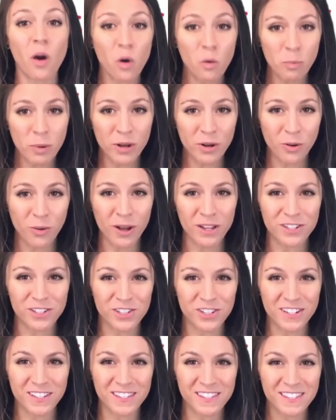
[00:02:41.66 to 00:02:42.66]
Open
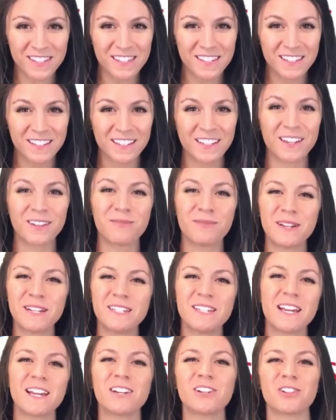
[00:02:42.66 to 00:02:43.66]
questions can be
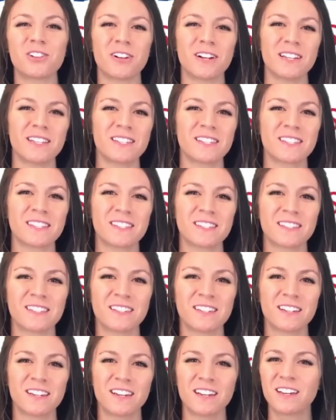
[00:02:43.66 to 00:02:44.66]
dangerous.
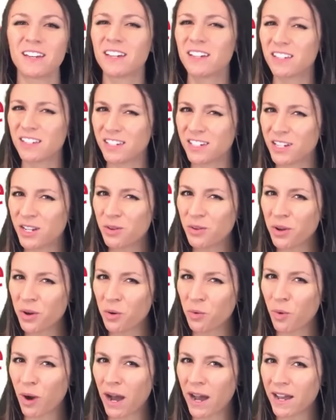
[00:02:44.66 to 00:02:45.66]
Do you
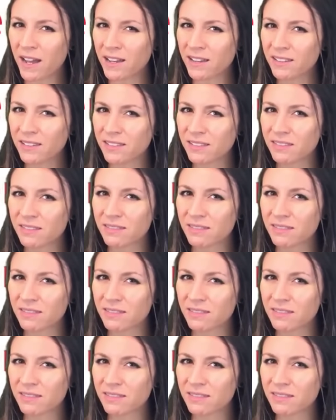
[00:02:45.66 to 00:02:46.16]
know why?